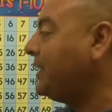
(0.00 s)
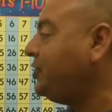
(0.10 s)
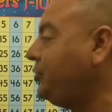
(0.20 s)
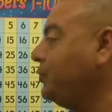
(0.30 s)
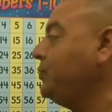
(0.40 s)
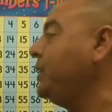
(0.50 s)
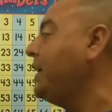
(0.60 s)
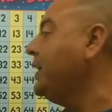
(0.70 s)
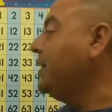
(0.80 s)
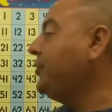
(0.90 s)
by June
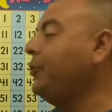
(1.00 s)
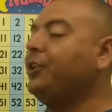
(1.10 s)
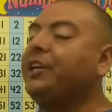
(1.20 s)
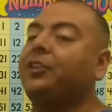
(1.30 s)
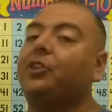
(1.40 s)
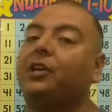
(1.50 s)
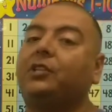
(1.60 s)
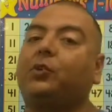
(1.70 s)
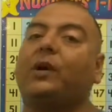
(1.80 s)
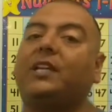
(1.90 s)
30th,
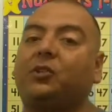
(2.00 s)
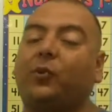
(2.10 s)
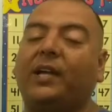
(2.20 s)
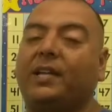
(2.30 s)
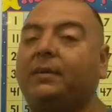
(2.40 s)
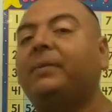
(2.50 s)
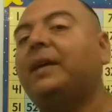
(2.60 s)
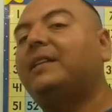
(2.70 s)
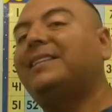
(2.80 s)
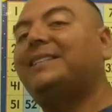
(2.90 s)
2020.
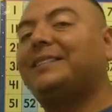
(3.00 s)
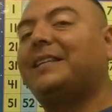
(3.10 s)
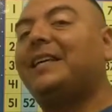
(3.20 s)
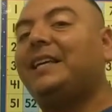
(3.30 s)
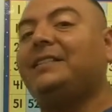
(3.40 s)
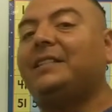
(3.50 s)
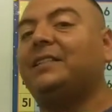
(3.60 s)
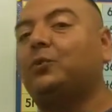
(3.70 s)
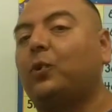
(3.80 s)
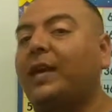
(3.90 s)
This is the
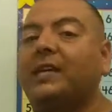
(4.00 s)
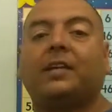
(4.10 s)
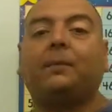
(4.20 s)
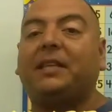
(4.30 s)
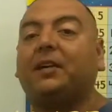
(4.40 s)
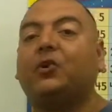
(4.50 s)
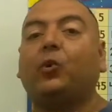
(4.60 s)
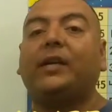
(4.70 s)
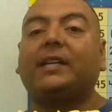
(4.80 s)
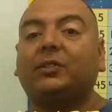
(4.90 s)
easiest way. It could be the
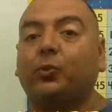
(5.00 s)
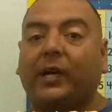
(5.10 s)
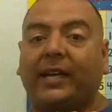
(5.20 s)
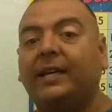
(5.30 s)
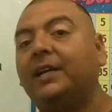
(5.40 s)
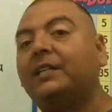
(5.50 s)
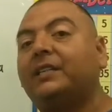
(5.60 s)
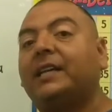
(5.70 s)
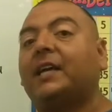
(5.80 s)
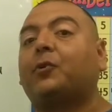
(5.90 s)
quickest way
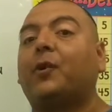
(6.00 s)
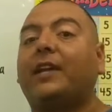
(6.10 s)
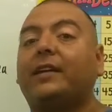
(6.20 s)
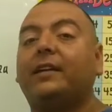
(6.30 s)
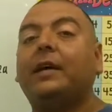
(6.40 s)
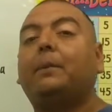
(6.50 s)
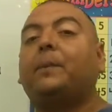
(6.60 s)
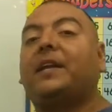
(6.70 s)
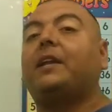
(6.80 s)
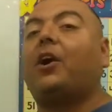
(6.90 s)
to get credit,
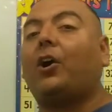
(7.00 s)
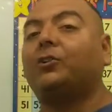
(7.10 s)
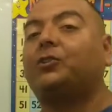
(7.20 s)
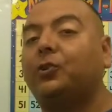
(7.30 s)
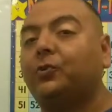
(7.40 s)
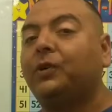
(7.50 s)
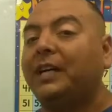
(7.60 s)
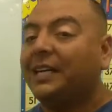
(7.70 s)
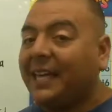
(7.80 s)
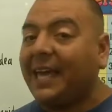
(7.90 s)
but it also
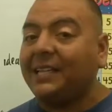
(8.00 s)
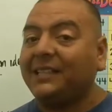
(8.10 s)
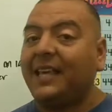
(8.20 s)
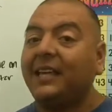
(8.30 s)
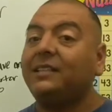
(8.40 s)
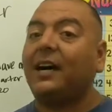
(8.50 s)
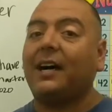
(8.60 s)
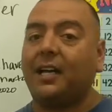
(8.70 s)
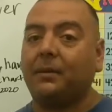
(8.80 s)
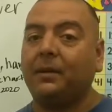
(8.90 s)
can take
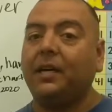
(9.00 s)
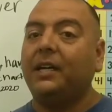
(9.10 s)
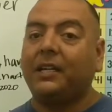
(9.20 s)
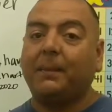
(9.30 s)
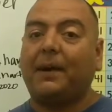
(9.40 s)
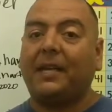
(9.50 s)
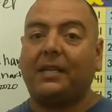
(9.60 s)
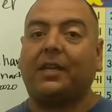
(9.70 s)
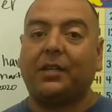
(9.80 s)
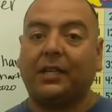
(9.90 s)
time
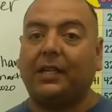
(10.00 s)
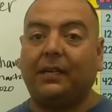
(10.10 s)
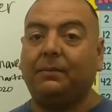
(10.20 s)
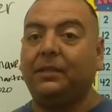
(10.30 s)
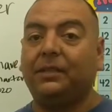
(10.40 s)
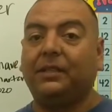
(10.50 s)
depending on the club,